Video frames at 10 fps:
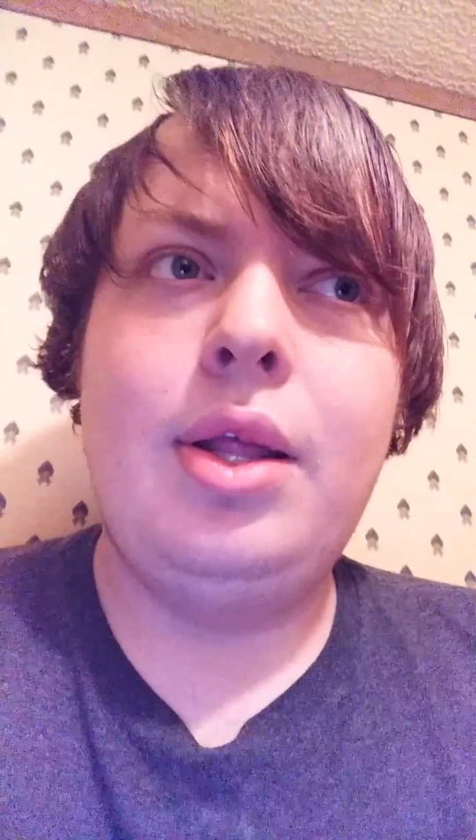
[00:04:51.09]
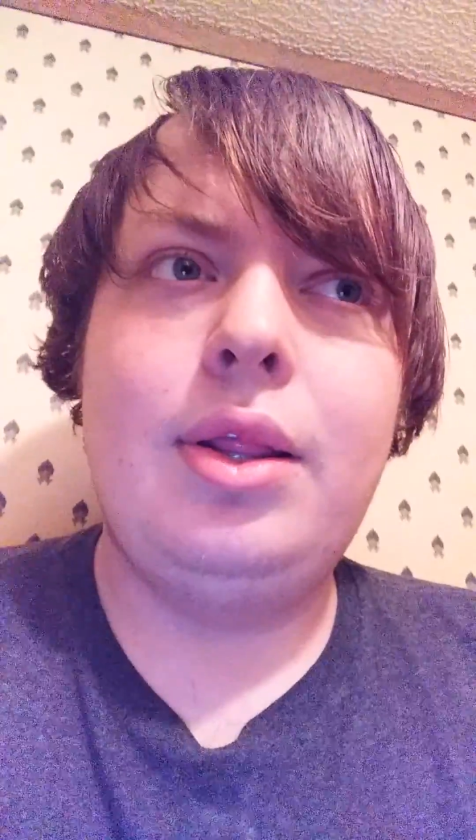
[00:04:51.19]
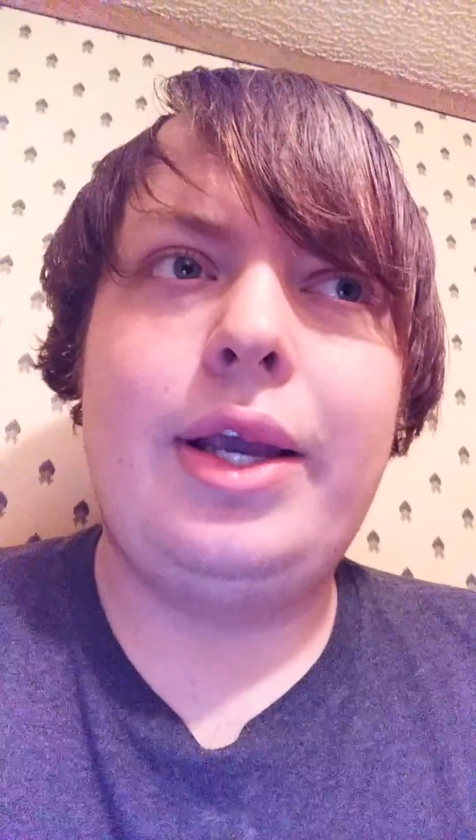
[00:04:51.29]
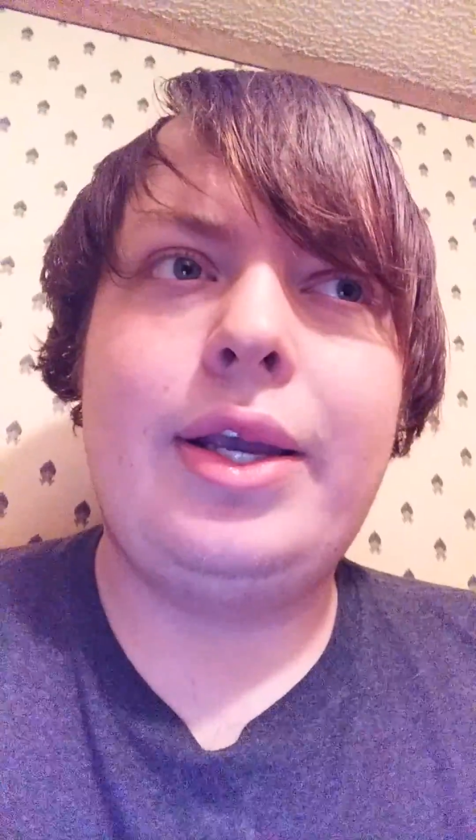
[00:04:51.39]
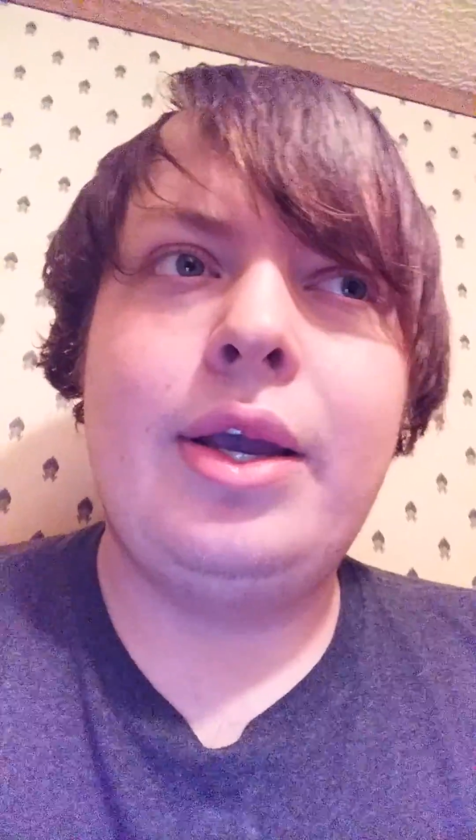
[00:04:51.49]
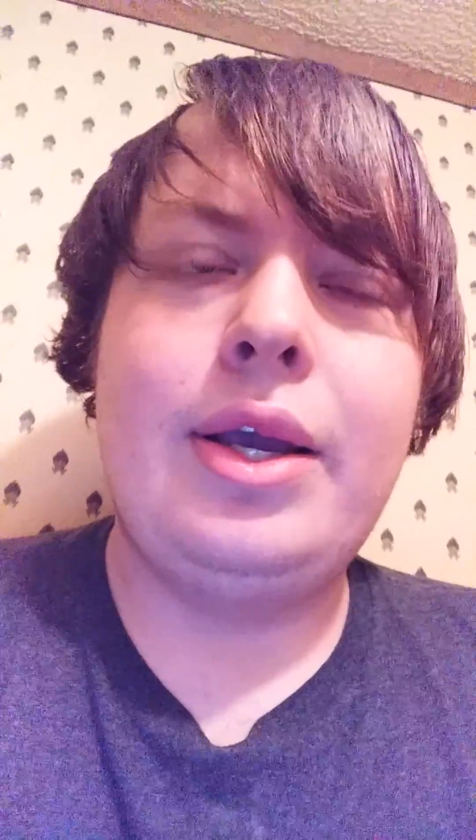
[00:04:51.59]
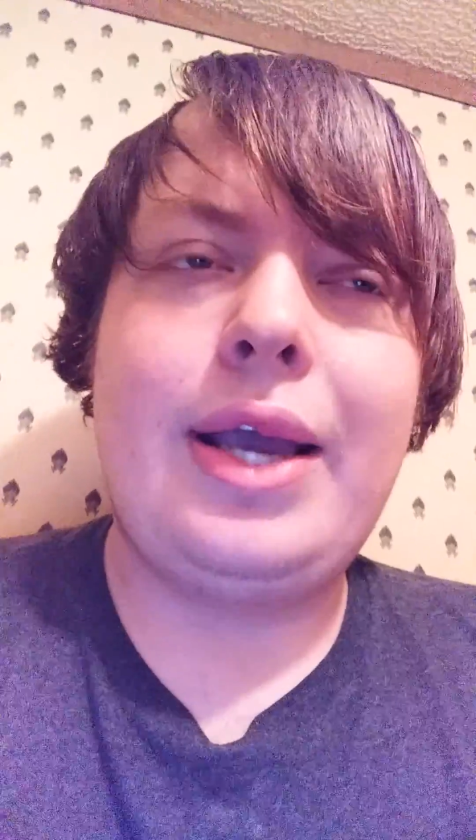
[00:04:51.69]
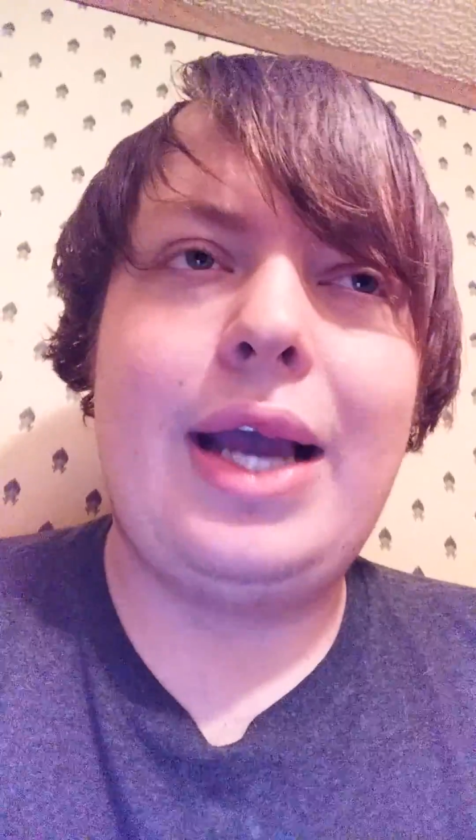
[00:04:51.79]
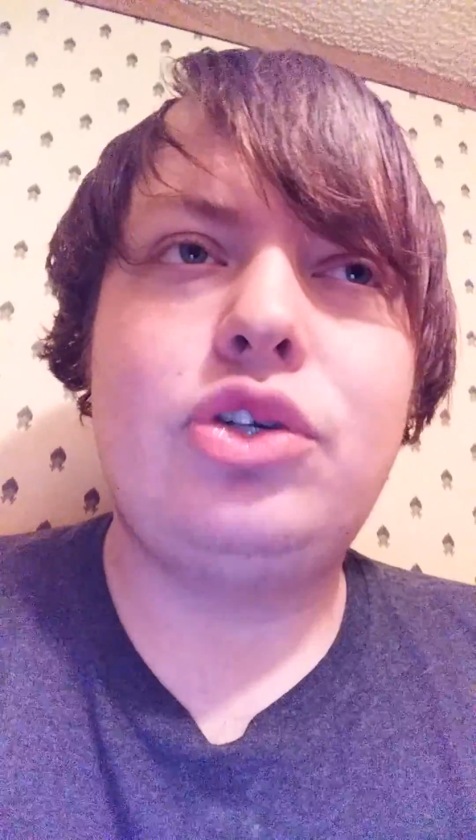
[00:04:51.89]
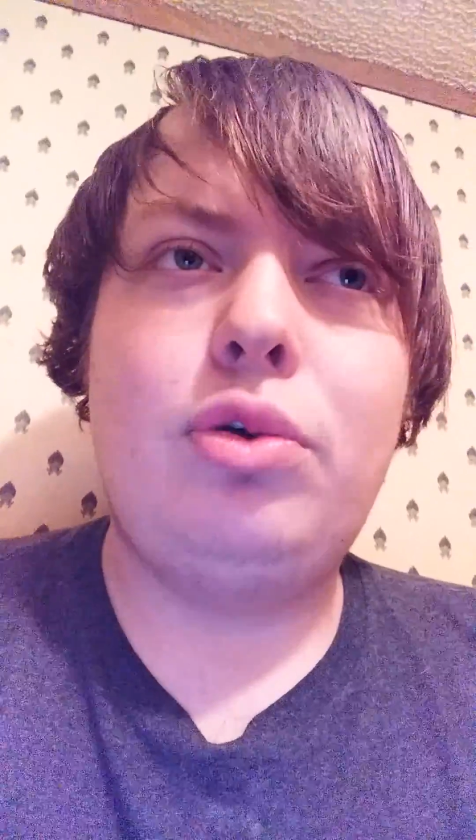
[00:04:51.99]
Like,
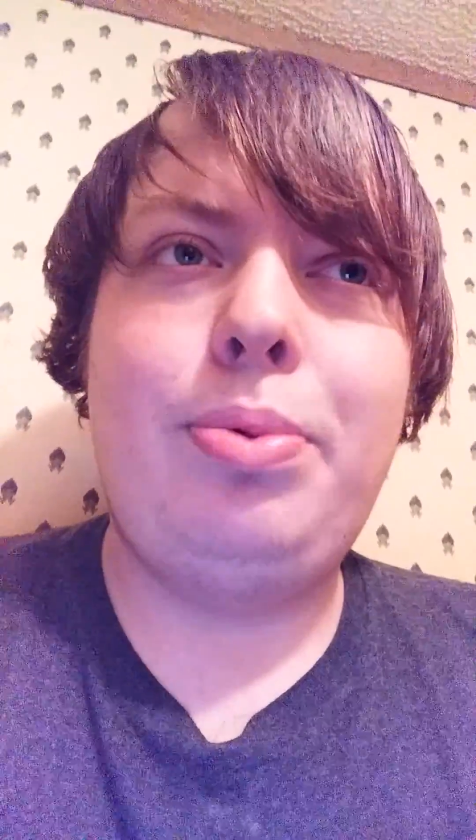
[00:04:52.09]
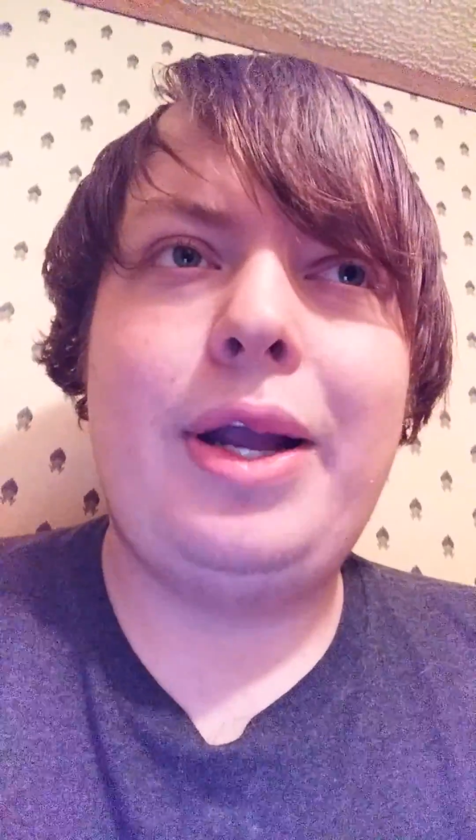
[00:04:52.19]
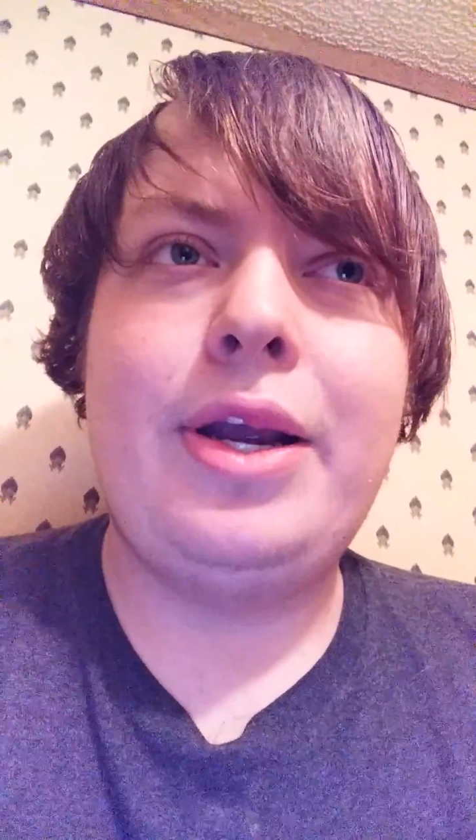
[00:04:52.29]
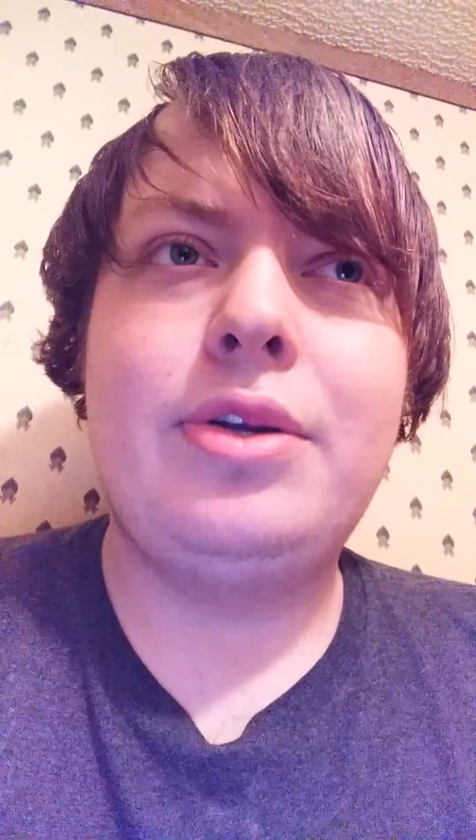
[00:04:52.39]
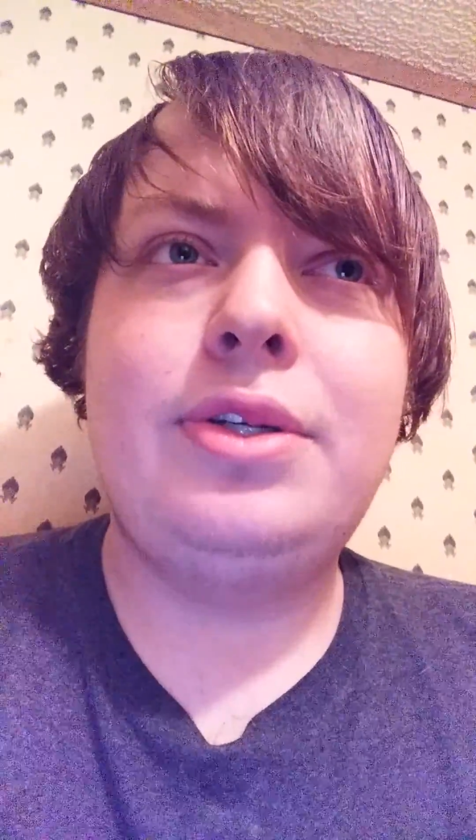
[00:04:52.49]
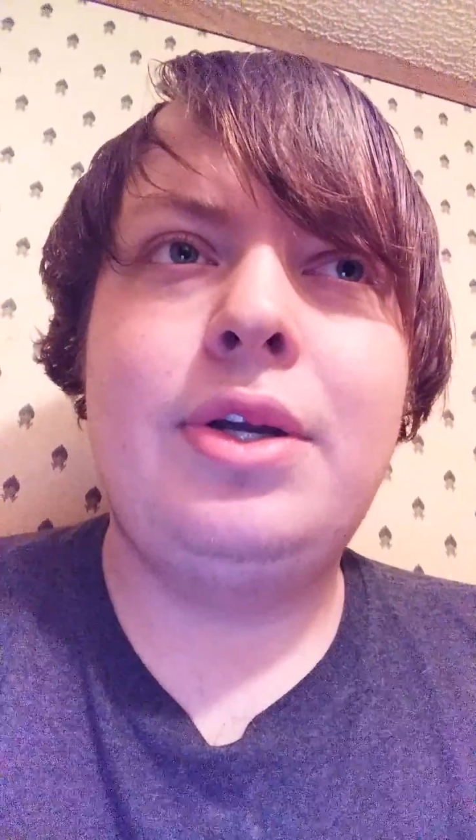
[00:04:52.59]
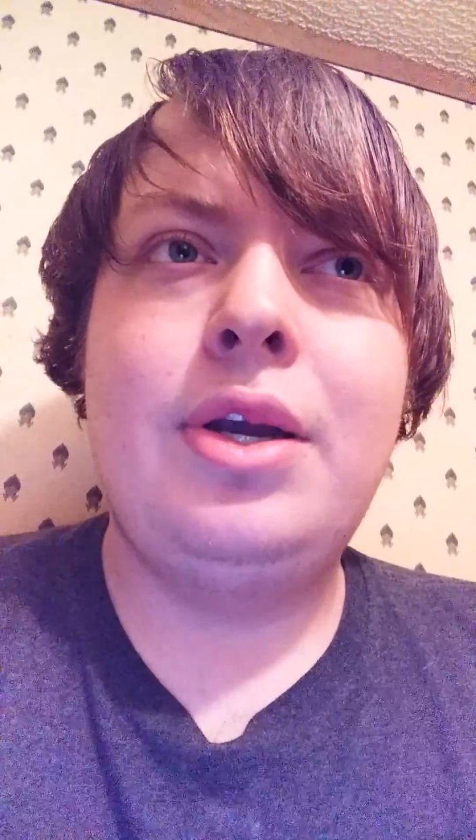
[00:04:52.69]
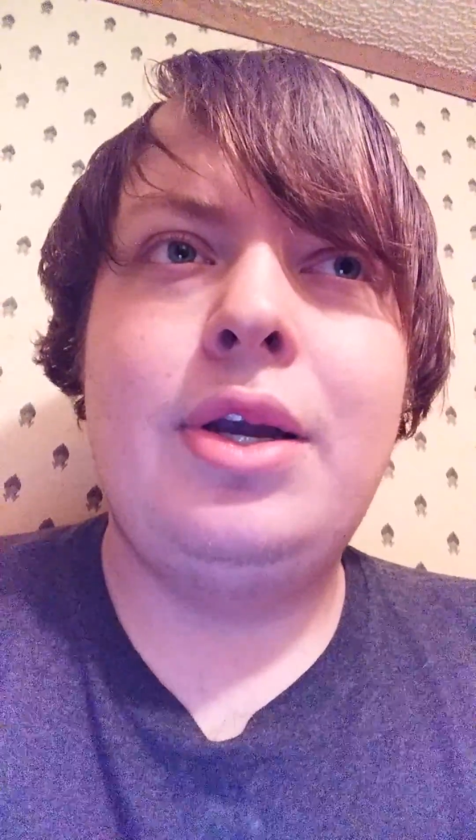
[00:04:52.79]
casual players